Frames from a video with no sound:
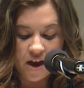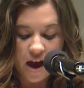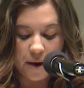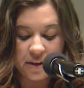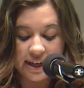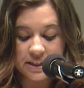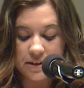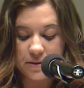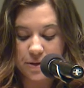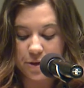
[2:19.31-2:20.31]
I would like to
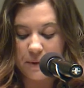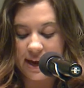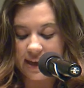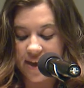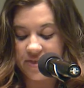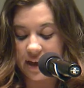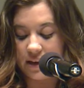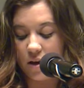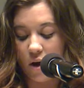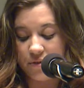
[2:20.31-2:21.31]
conclude by again
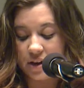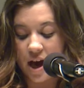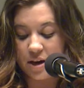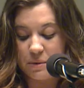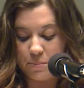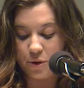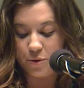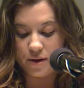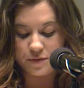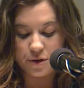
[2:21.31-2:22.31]
thanking all of the kind people
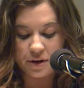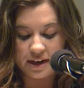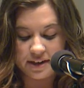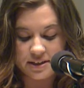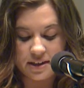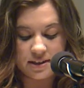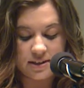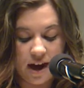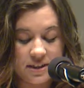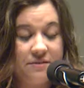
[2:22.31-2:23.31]
who have donated to the
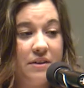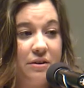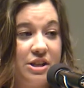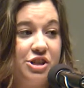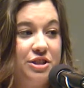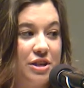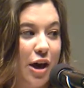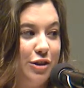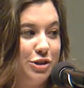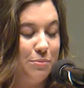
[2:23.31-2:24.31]
Stockton Foundation
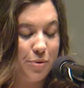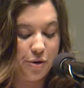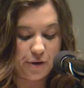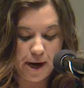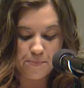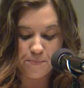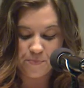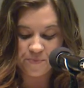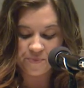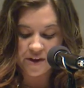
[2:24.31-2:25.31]
Scholarship Program.
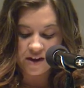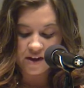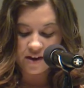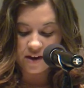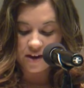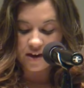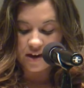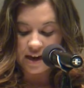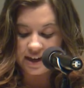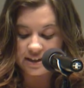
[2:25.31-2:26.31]

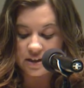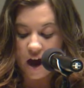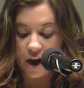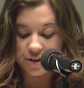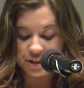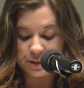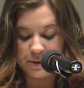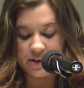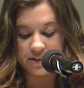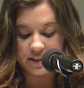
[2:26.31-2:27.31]
It is an honor to
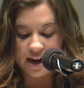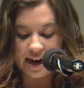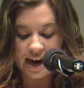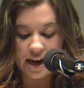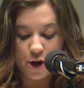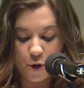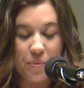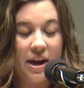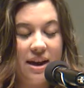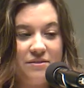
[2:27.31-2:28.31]
speak here tonight, and I
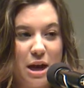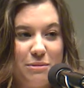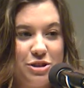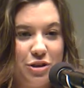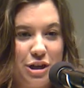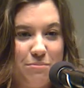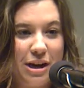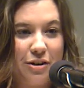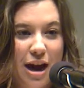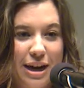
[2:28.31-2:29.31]
hope that I have demonstrated
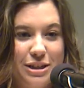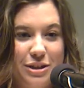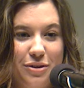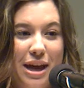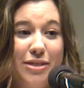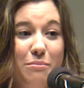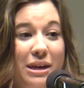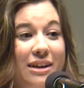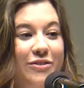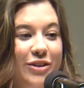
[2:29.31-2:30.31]
my gratitude and the
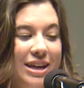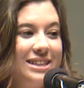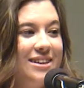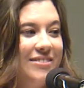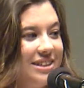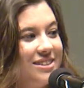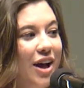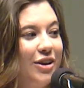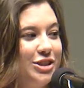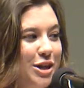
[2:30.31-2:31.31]
meaningfulness of this
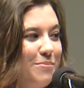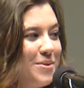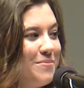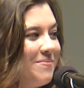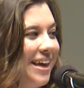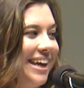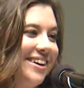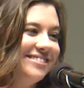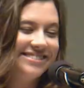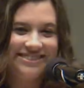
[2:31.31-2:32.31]
scholarship. Thank
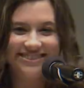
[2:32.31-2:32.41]
you.